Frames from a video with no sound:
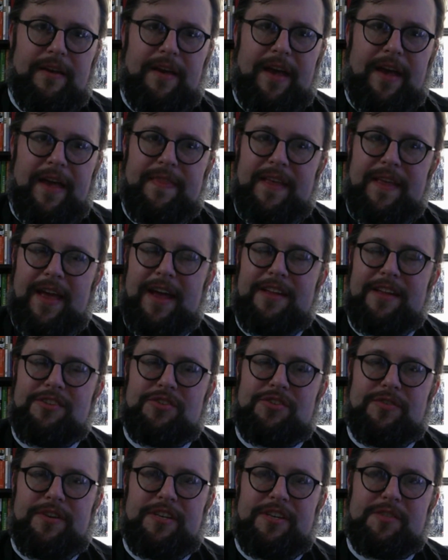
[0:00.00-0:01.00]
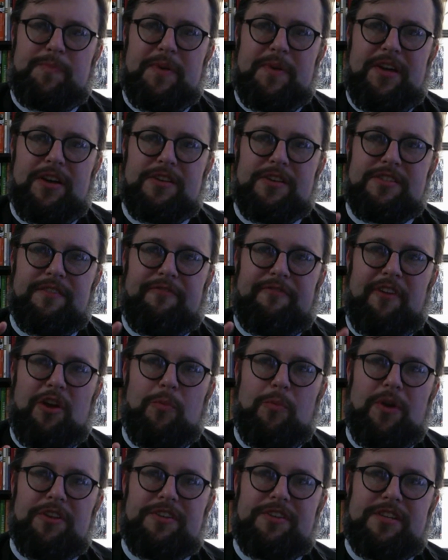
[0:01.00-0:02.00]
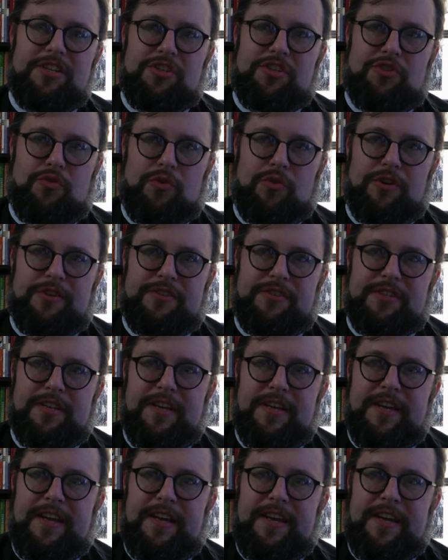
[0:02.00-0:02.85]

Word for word: And the answer is because the farewell discourse